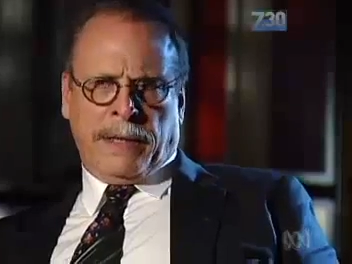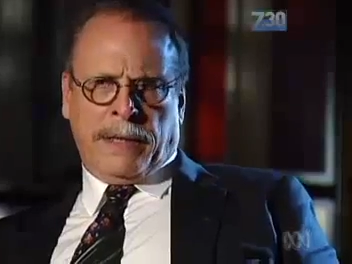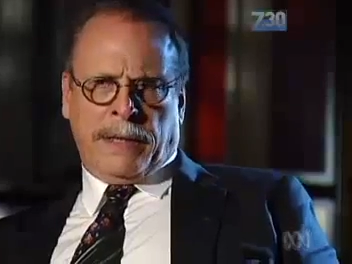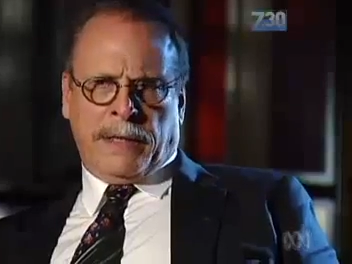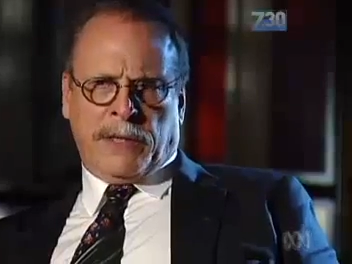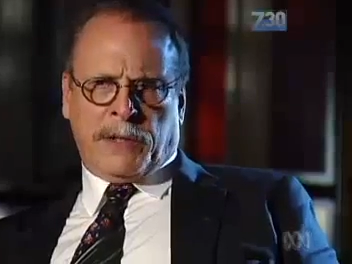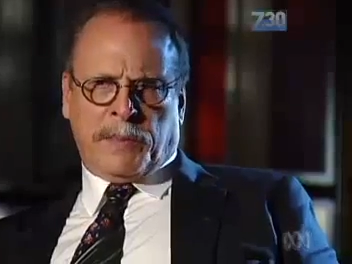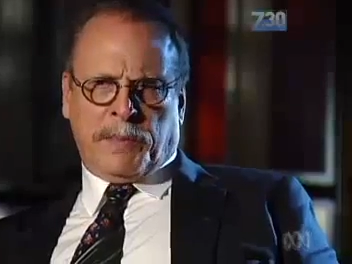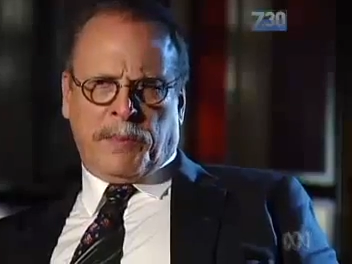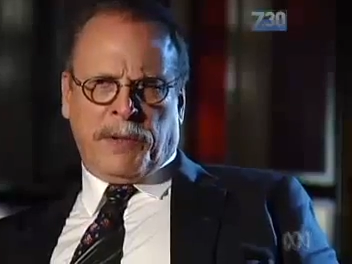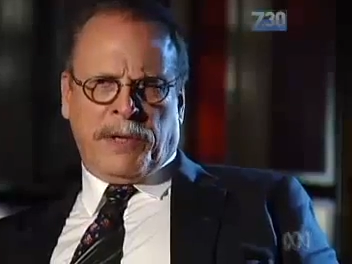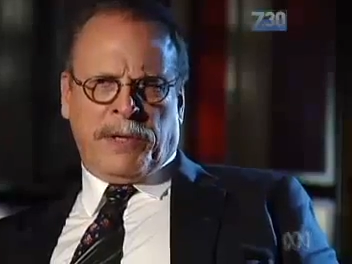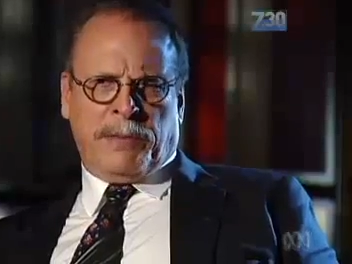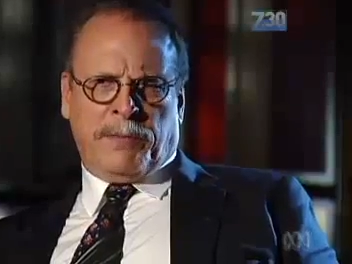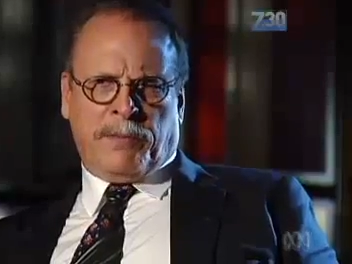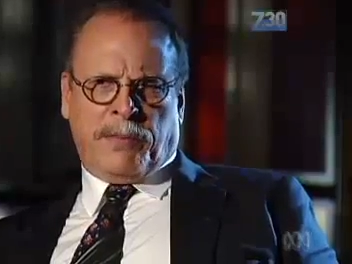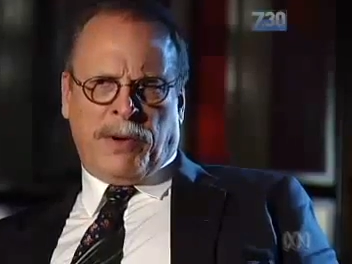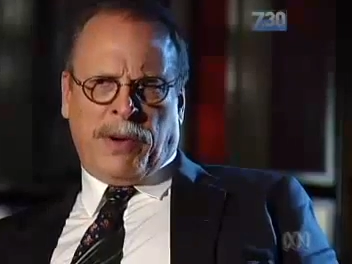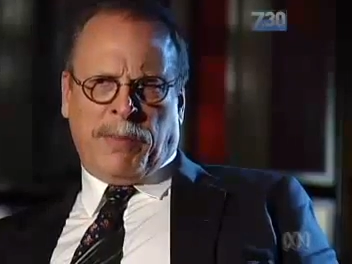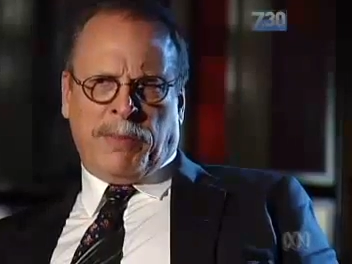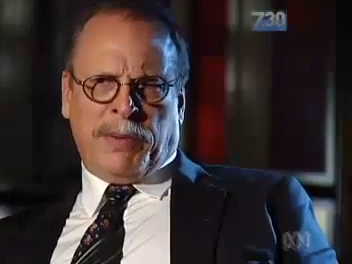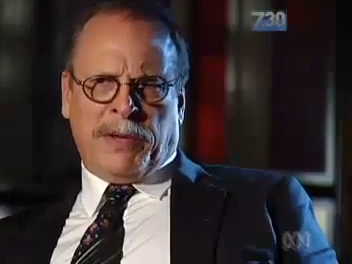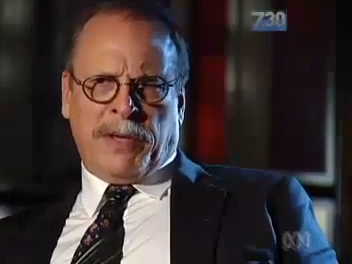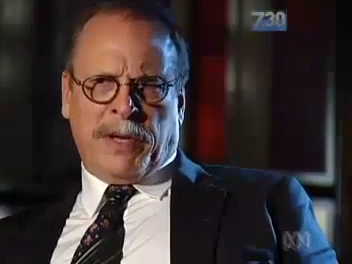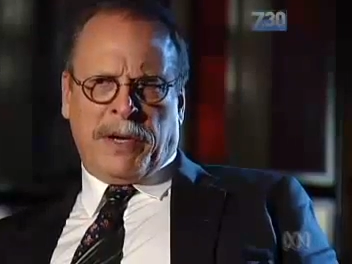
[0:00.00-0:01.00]
It's been
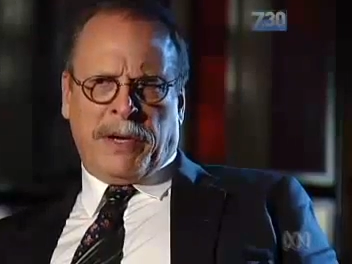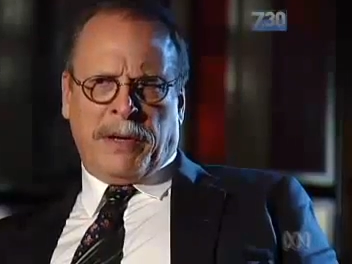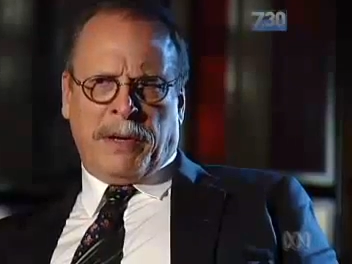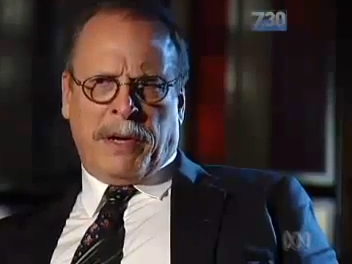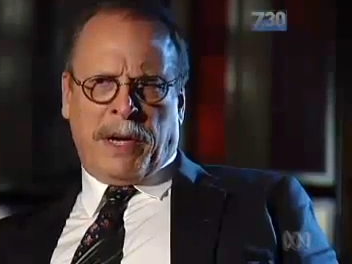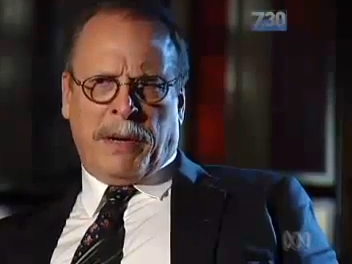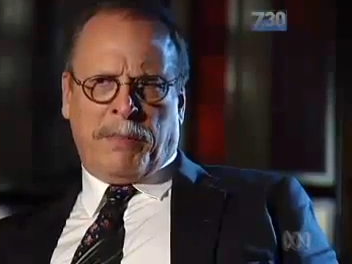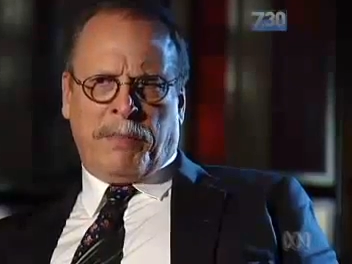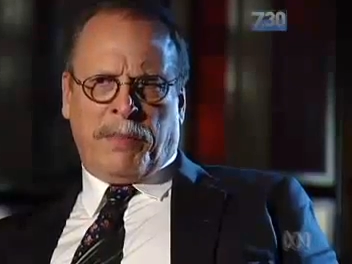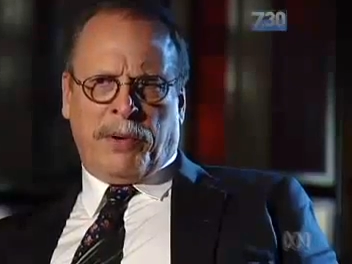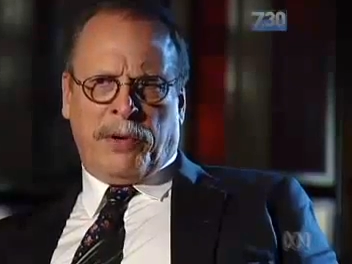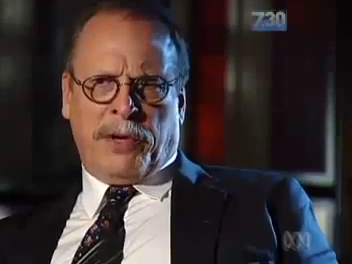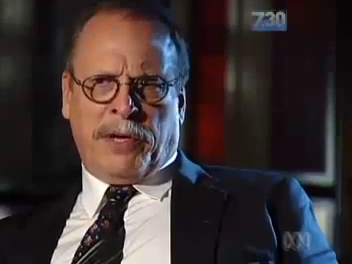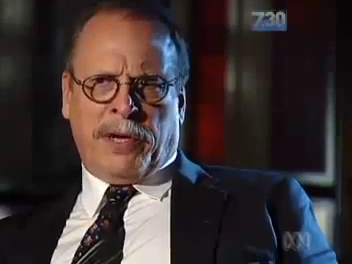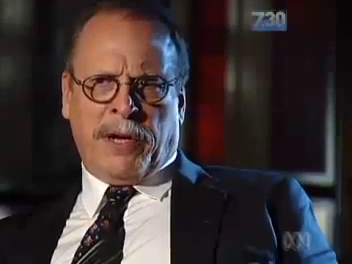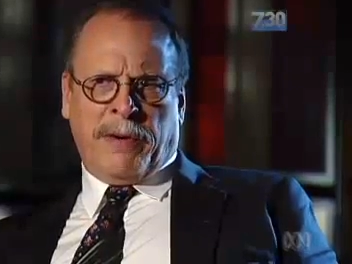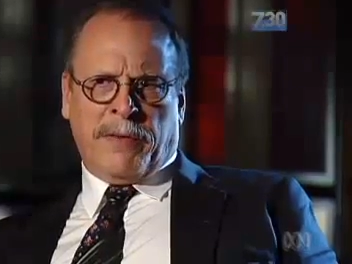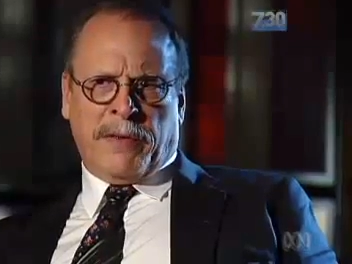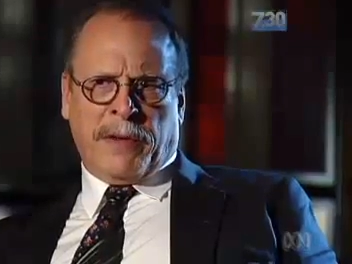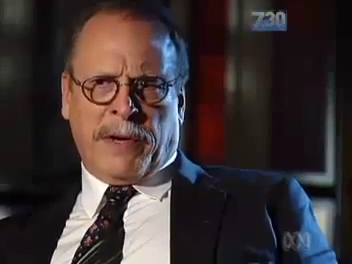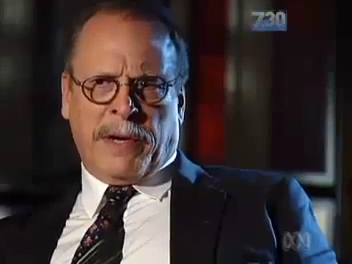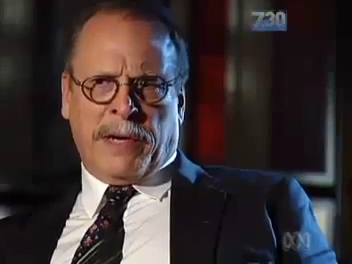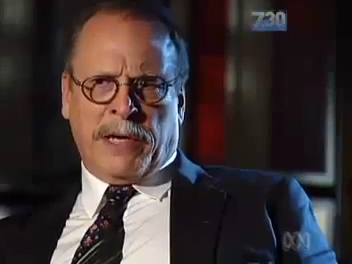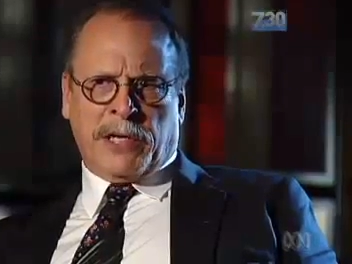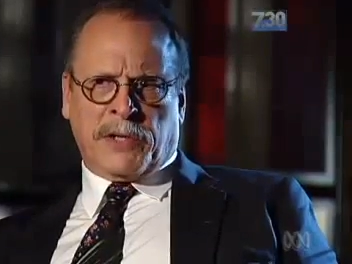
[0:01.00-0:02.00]
probably a peak
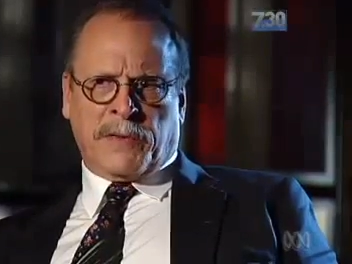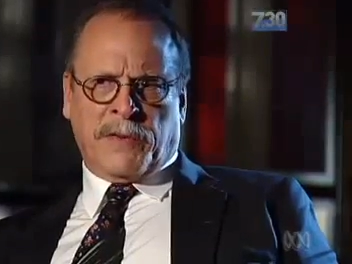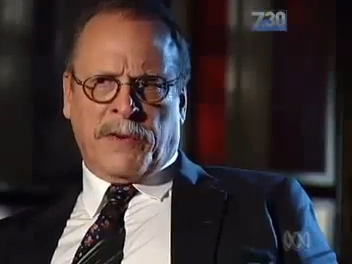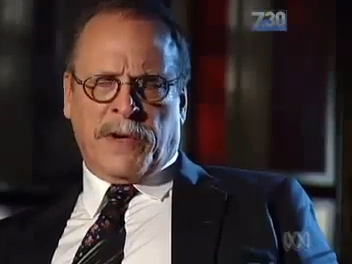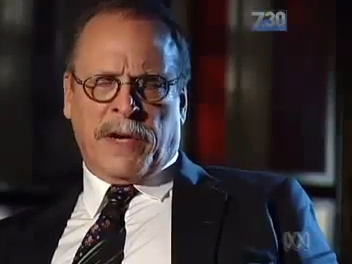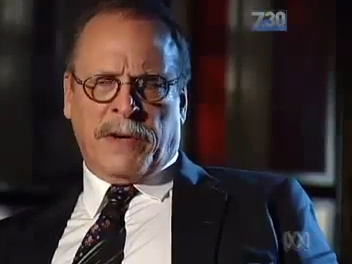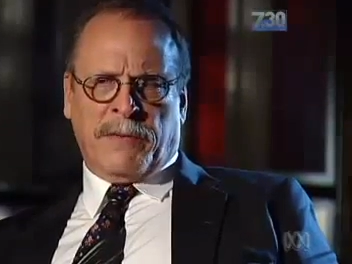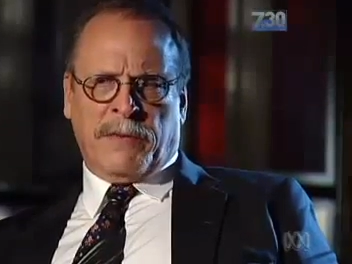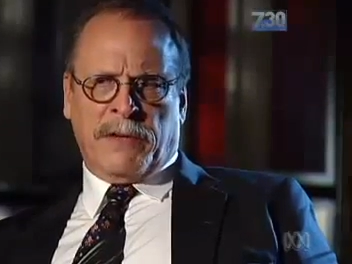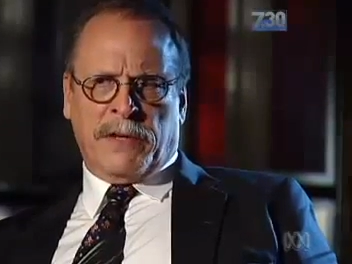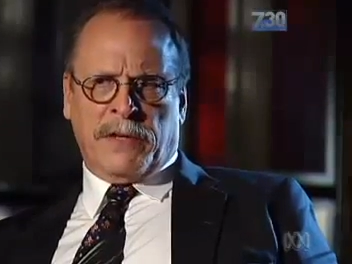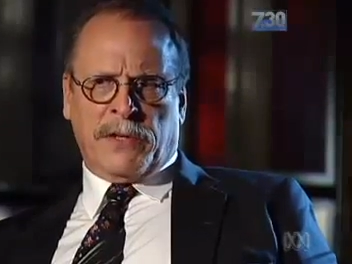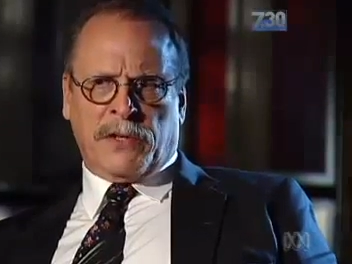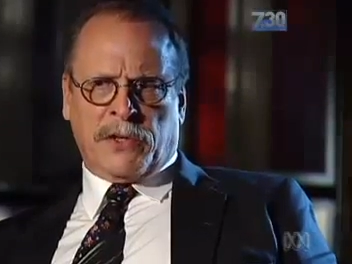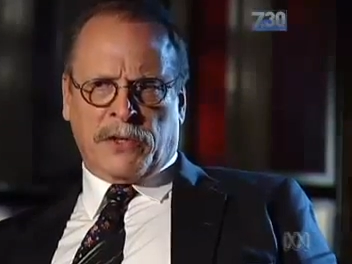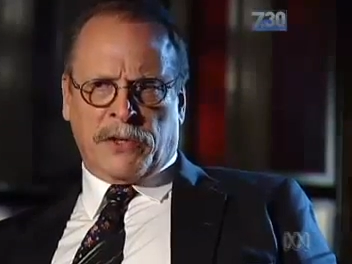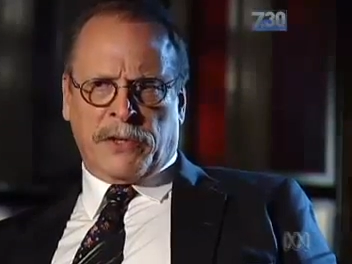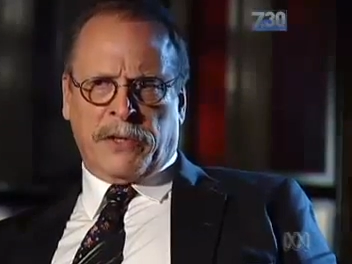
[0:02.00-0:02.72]
over the last 5 years,